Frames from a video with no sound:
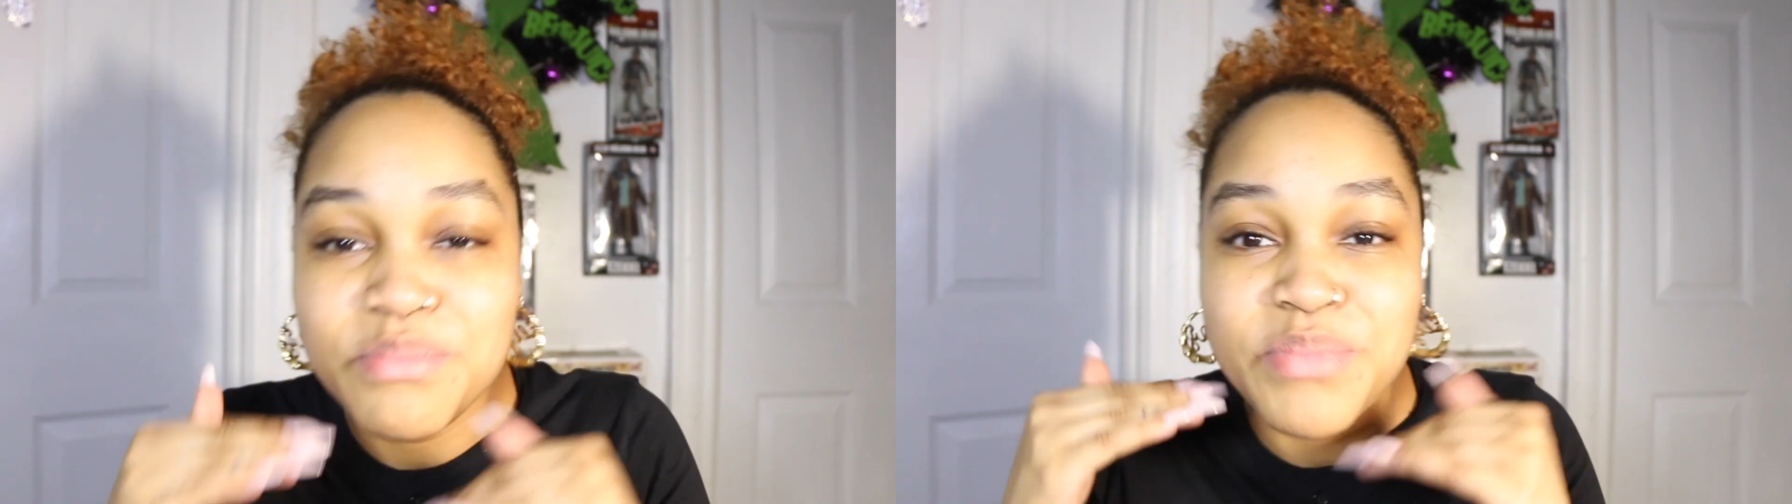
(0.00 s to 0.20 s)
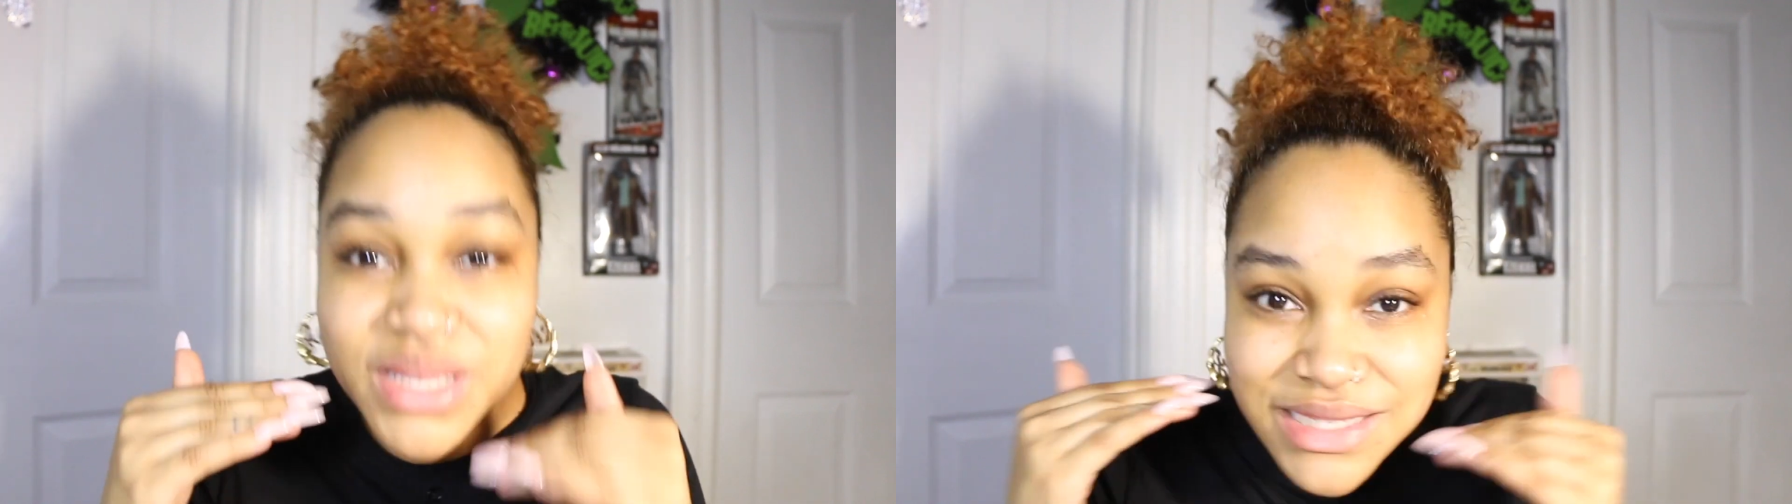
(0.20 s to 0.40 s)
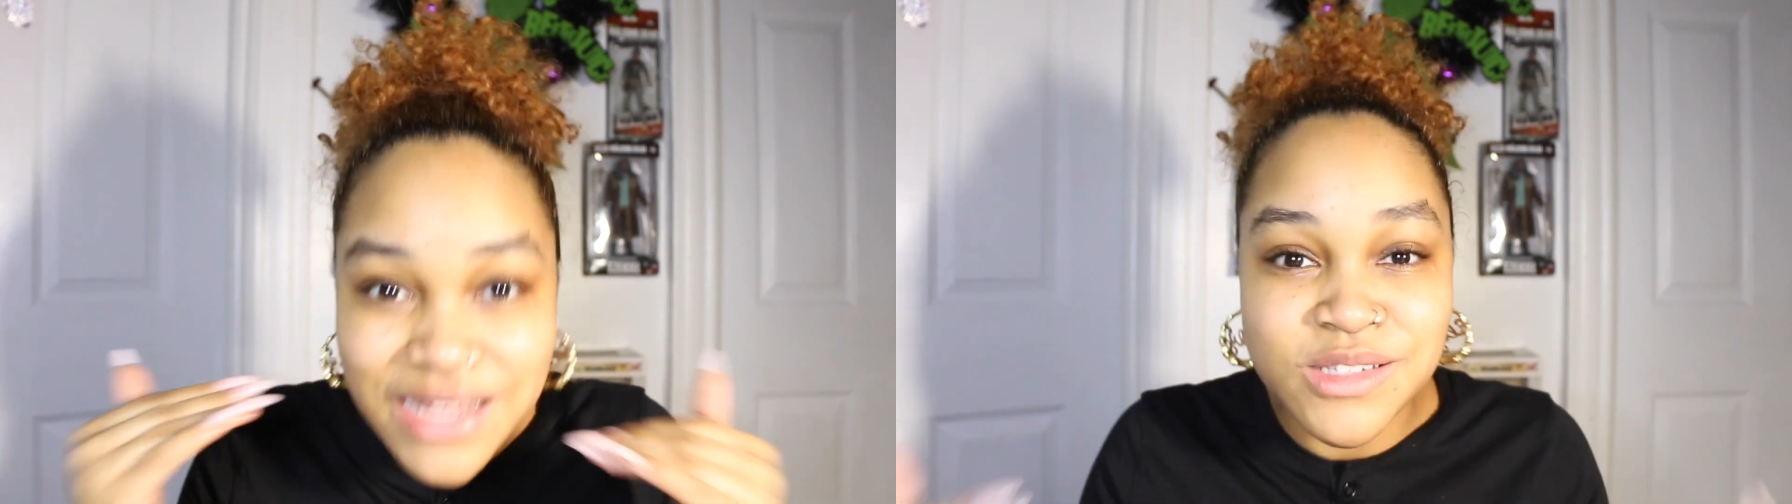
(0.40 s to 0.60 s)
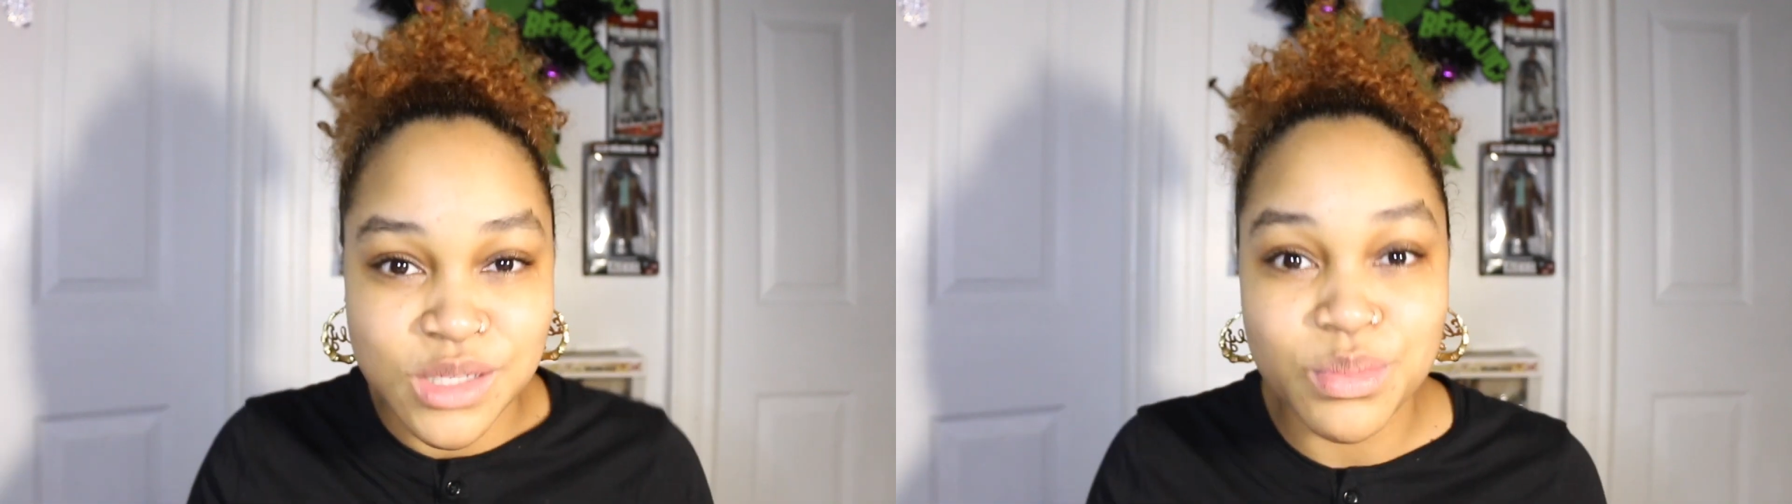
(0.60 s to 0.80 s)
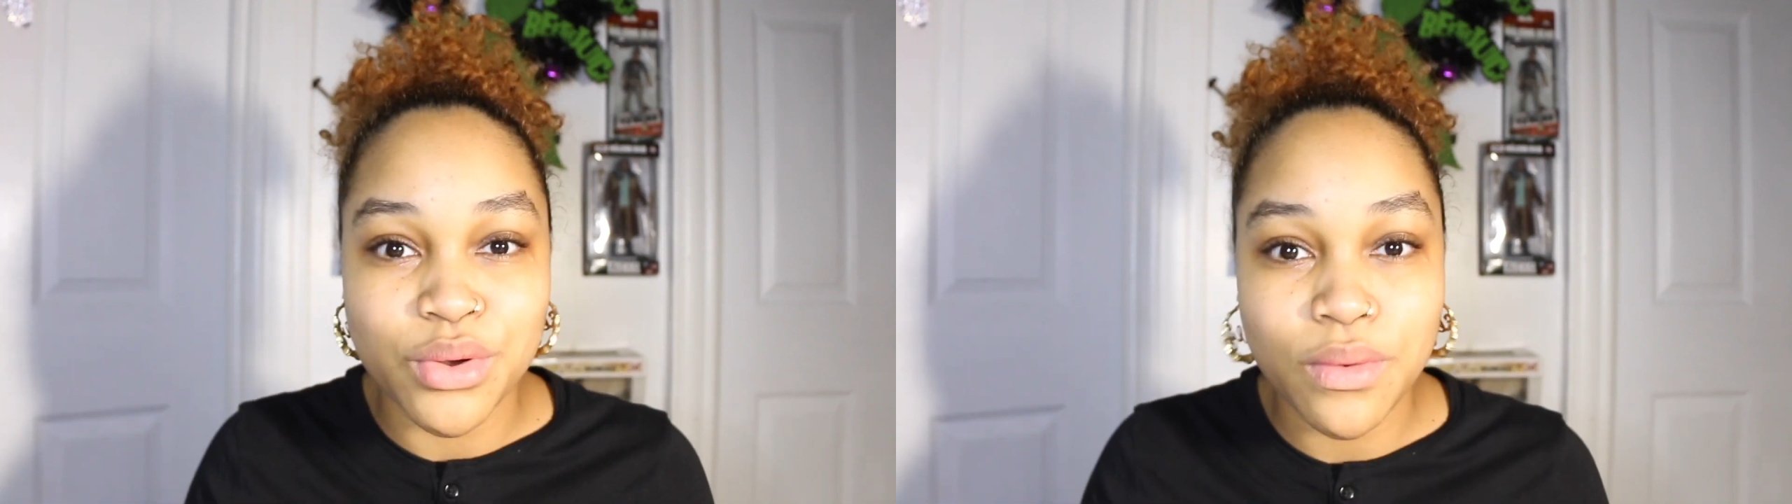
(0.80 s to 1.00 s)
be
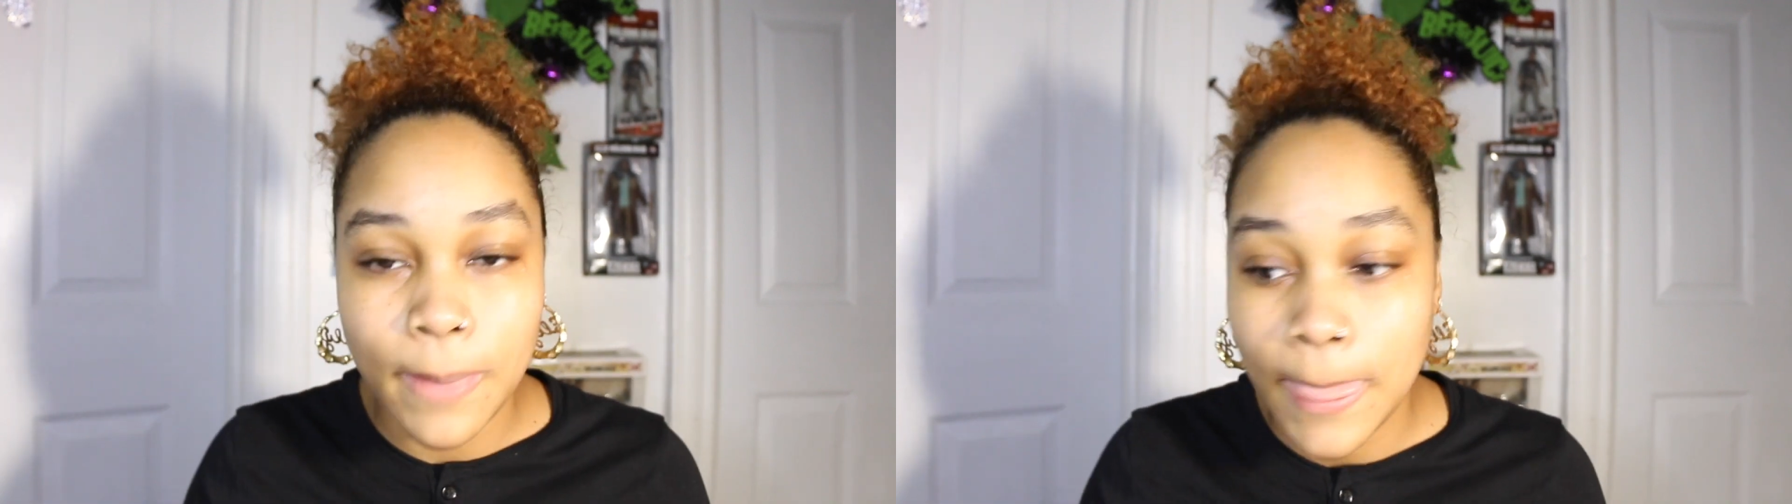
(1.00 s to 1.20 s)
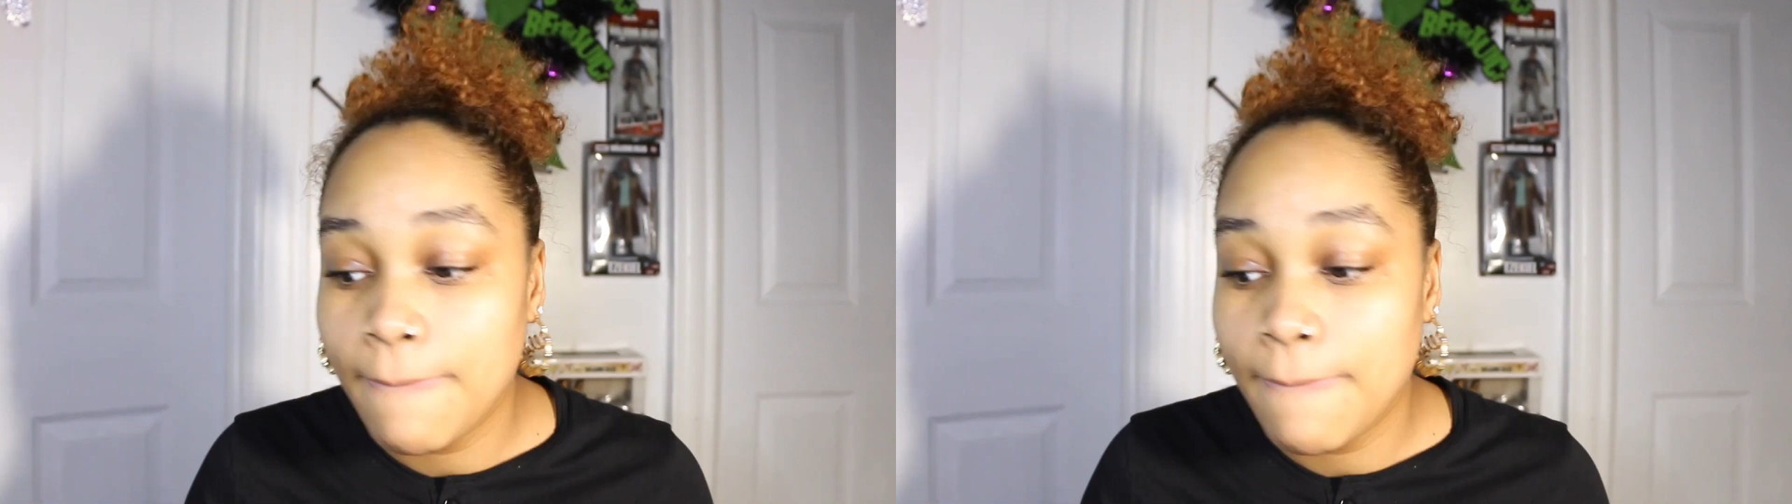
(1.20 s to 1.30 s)
sensible.